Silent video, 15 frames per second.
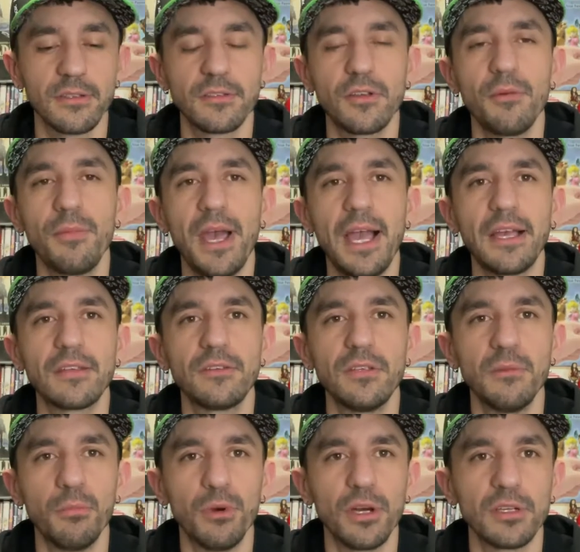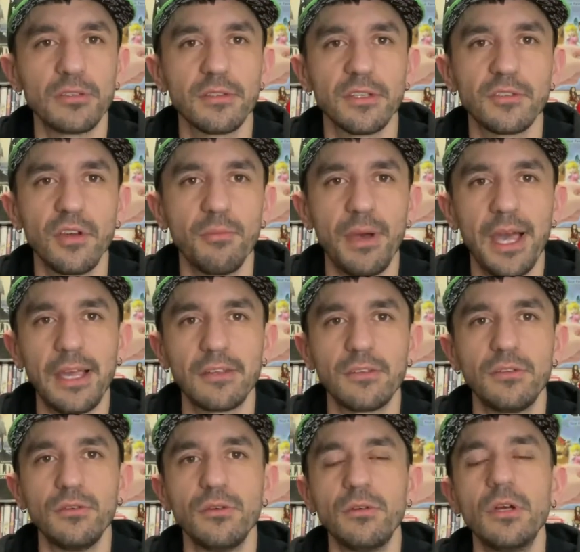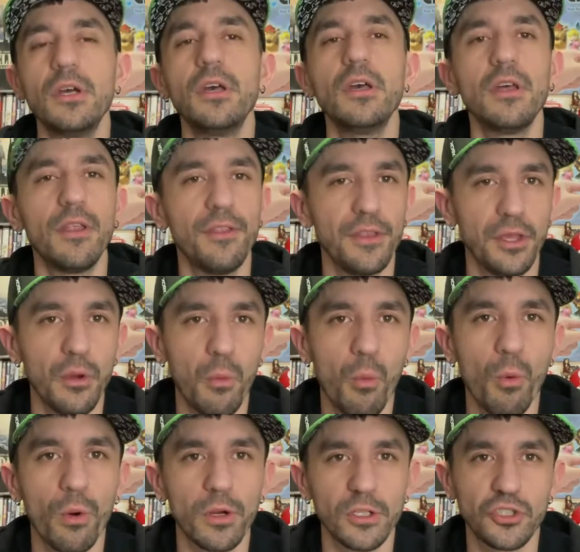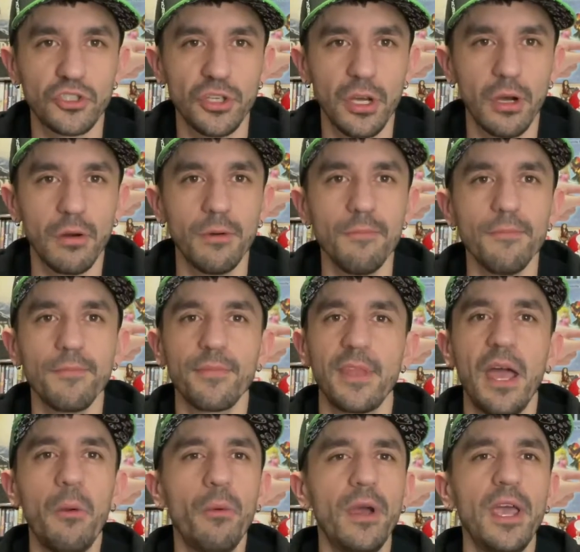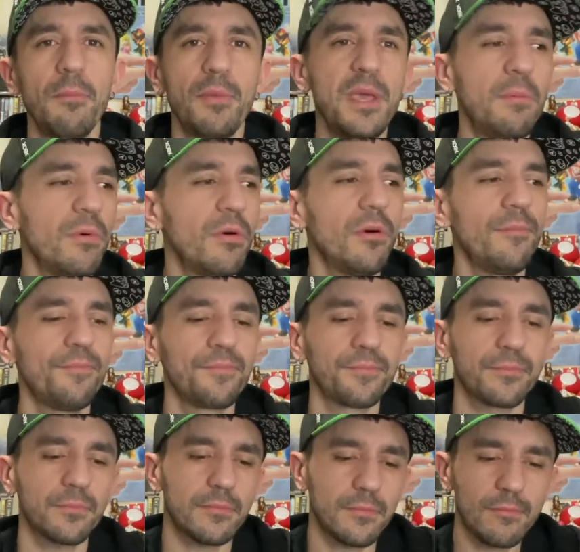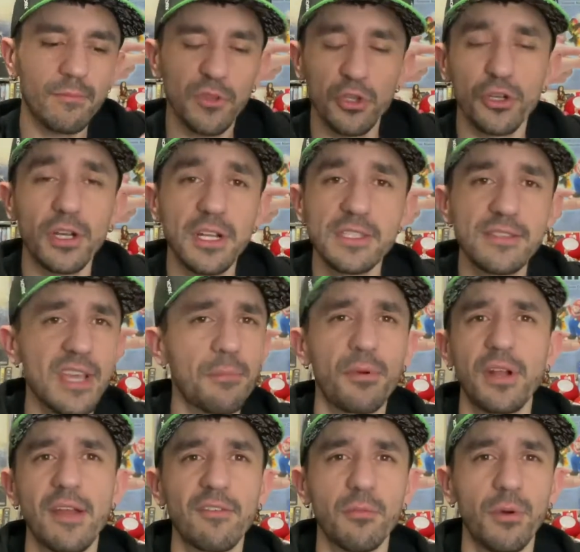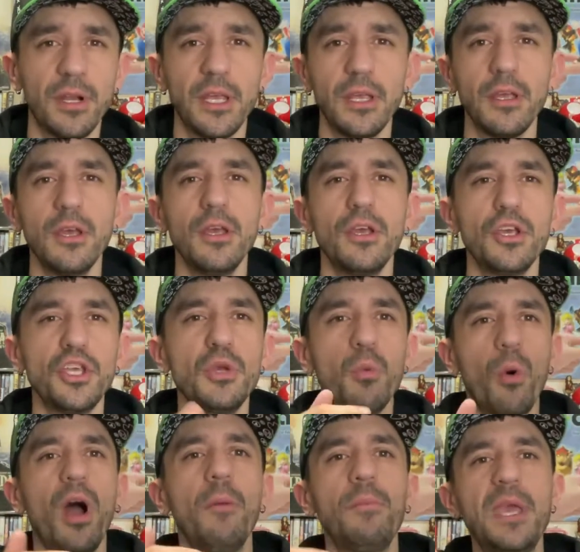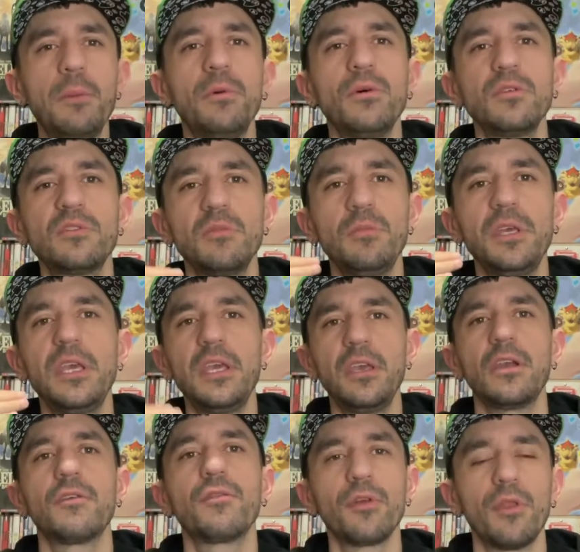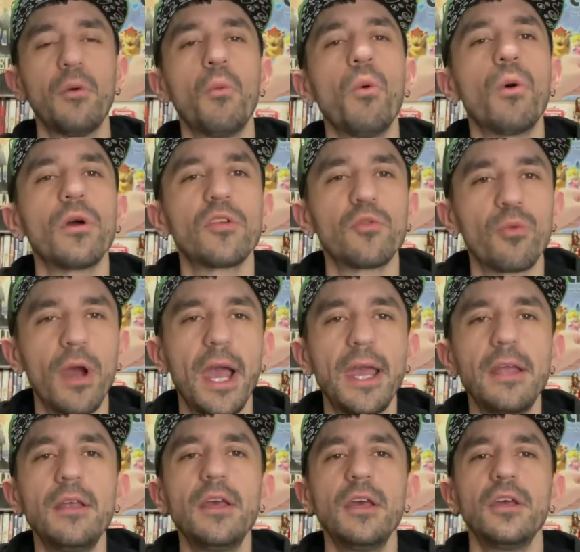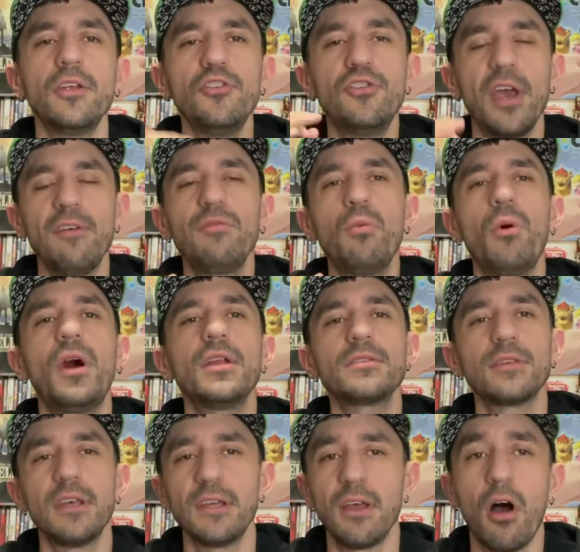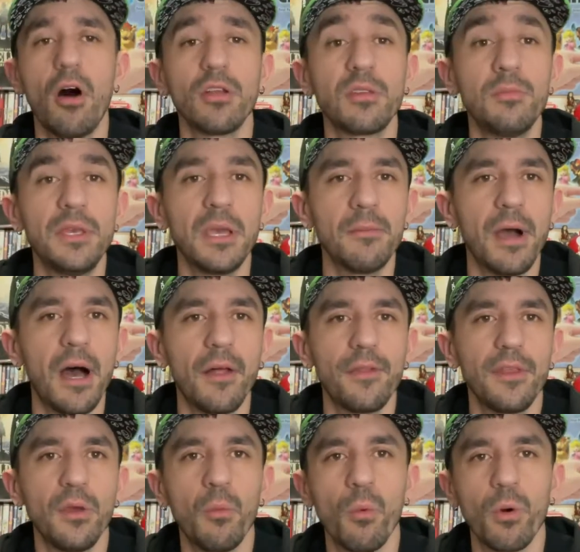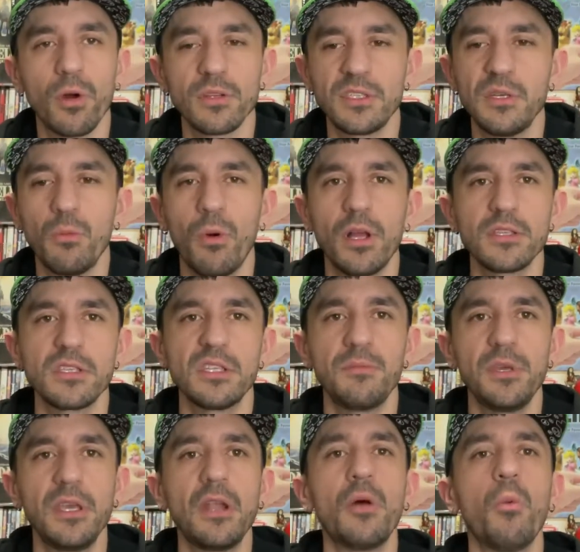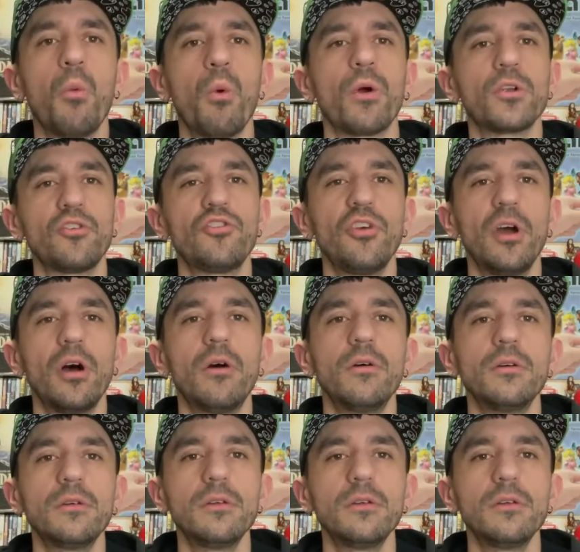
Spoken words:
Let's go back to the books. Let's go back to the award show. That way, you're going to separate everybody. You want people to be here for the awards, right? Jeff wants it all to be about the awards. He wants it to be an award show.